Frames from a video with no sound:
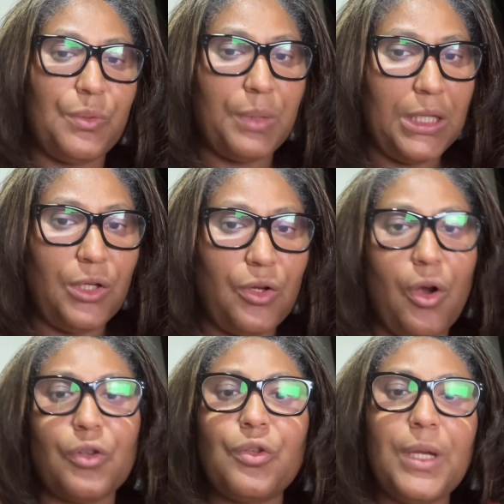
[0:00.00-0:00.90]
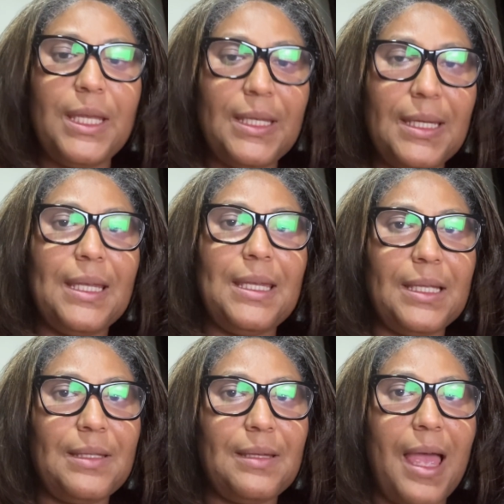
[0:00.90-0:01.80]
really young, so he didn't
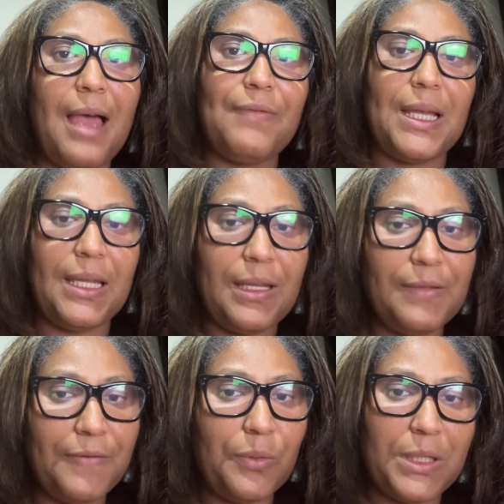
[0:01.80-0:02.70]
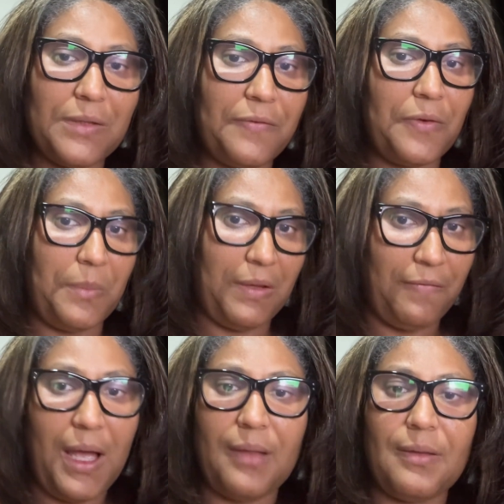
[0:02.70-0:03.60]
get to have that influence from the
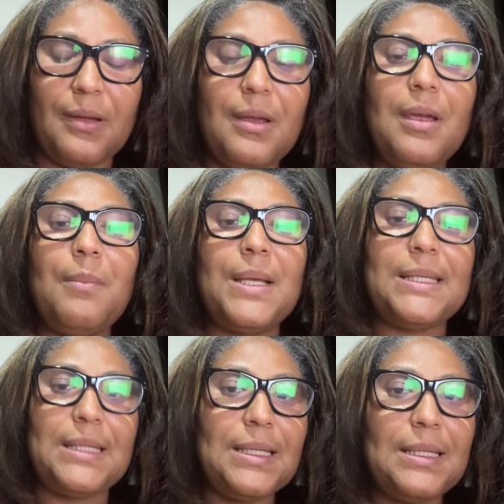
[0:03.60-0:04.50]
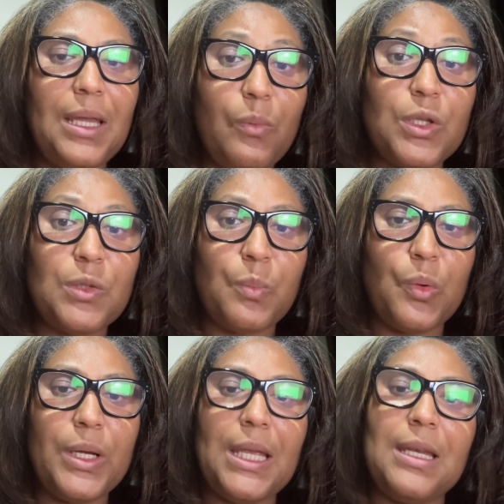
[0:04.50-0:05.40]
father. But since he was
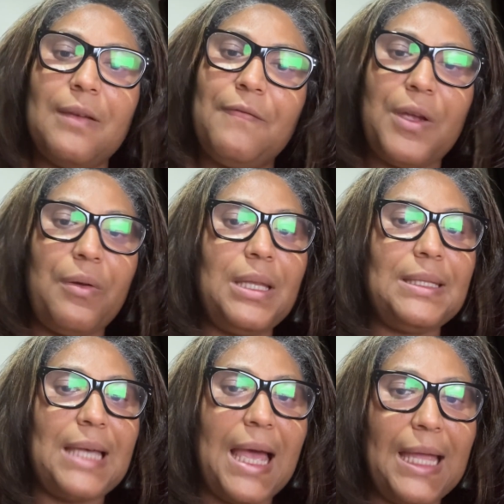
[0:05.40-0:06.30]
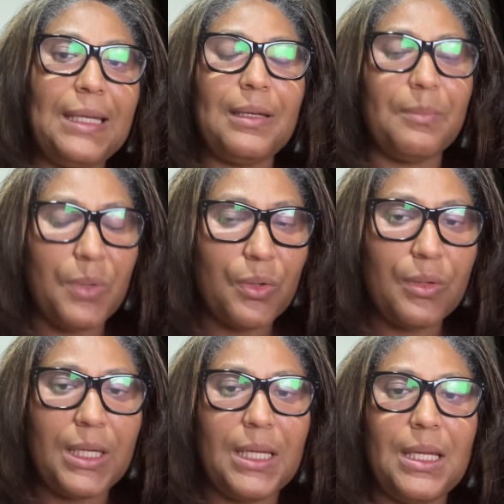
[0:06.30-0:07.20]
born in a very tight
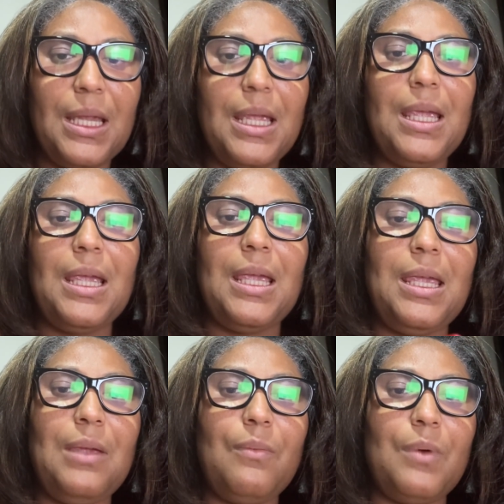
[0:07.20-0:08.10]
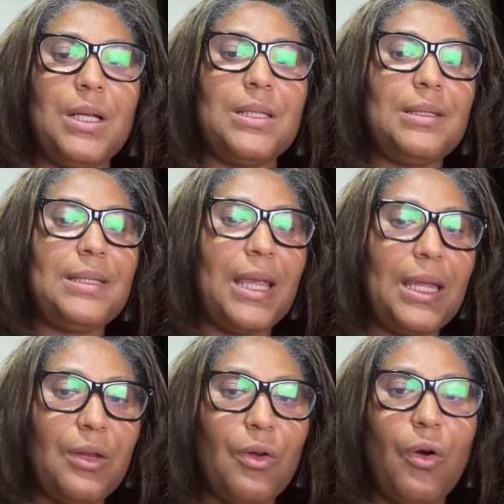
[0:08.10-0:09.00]
community, he was
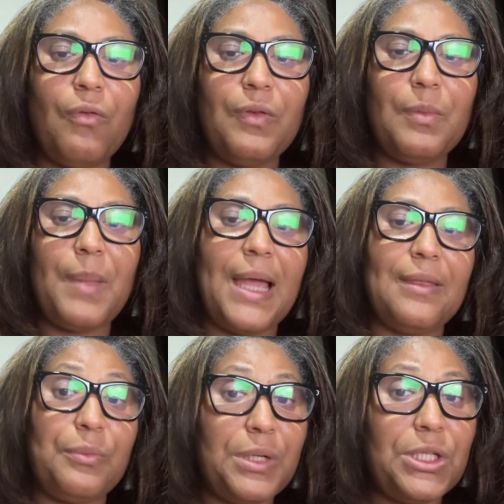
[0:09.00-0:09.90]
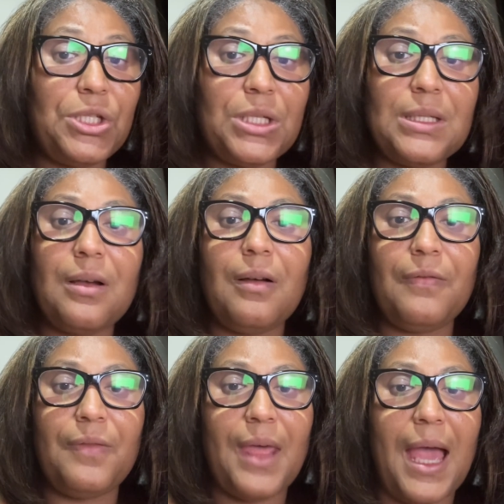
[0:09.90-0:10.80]
taken over by the regents
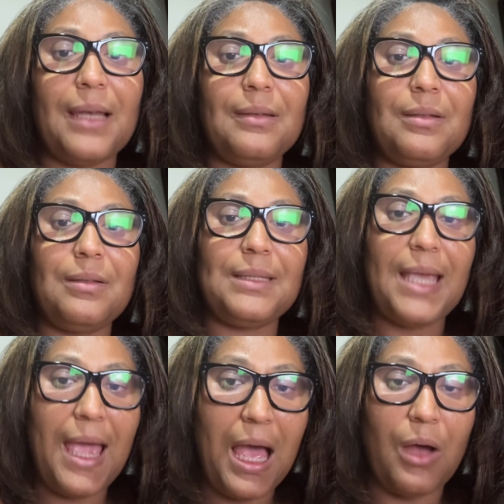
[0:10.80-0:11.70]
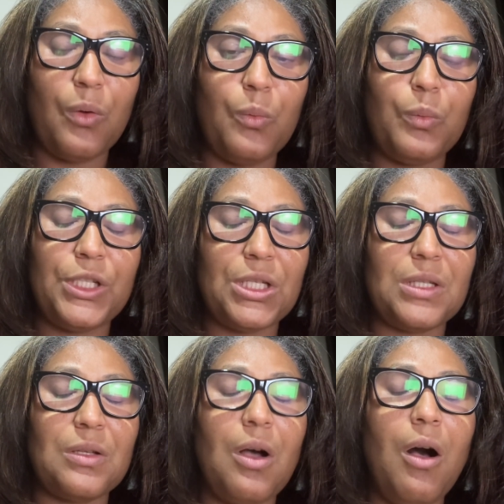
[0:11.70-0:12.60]
of that town, which
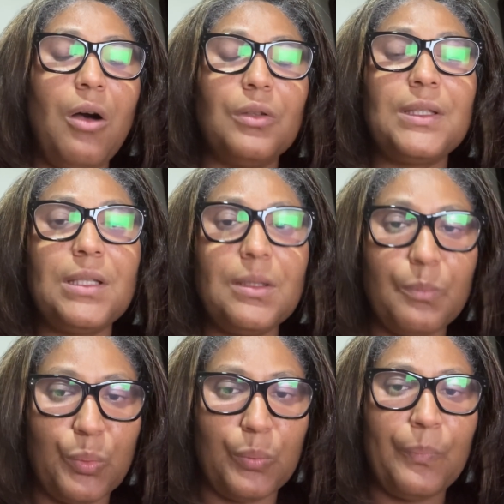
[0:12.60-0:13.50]
is called Timbu.